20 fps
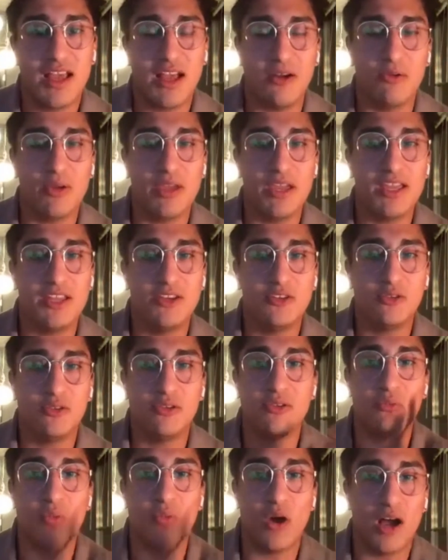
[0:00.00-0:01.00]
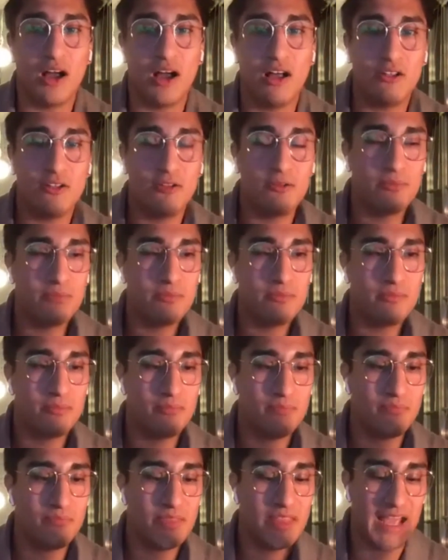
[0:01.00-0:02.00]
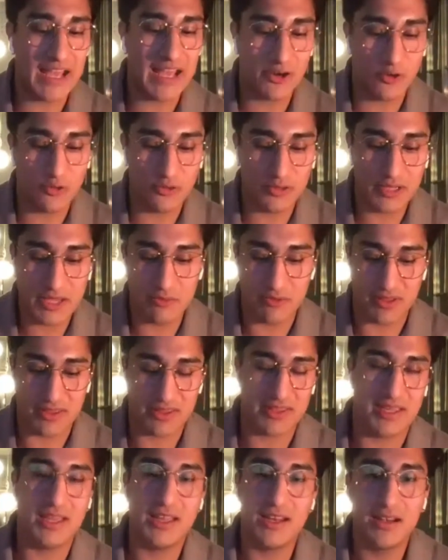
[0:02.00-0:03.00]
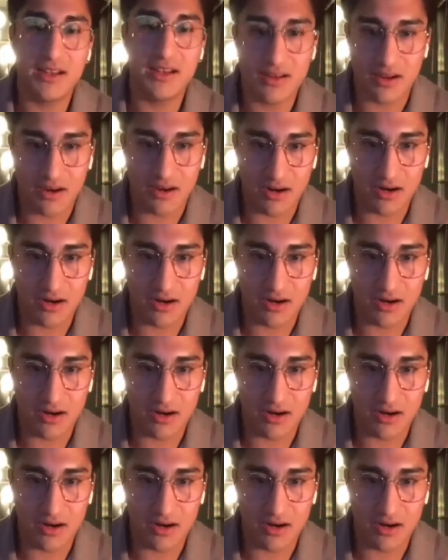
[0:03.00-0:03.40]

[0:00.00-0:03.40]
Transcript: Are we doing well, not only within